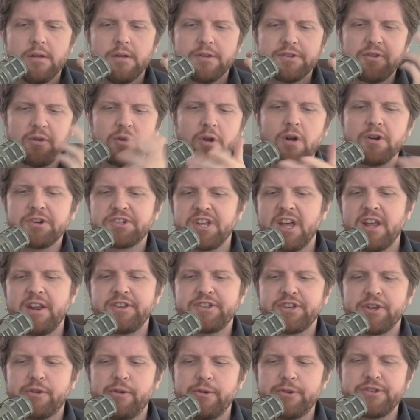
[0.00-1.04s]
So Garcetti's
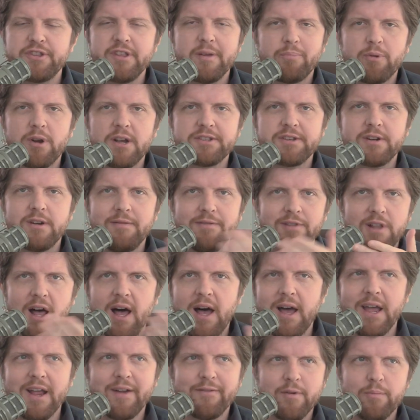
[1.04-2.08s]
accusing the president of
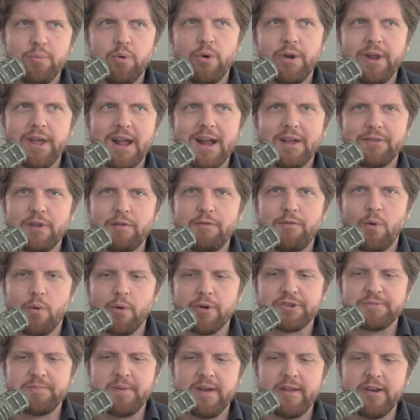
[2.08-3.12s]
lying for pointing out that
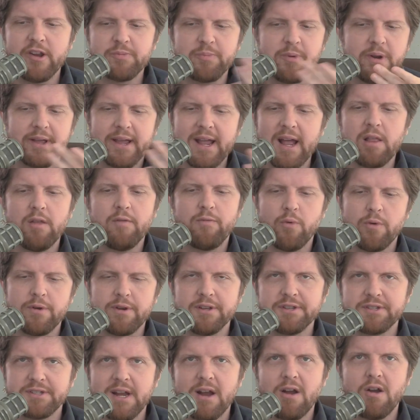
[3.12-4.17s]
forest management in California
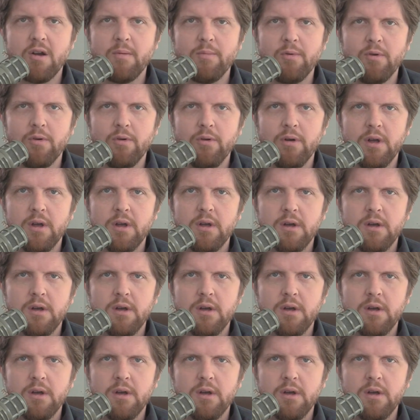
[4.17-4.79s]
is terrible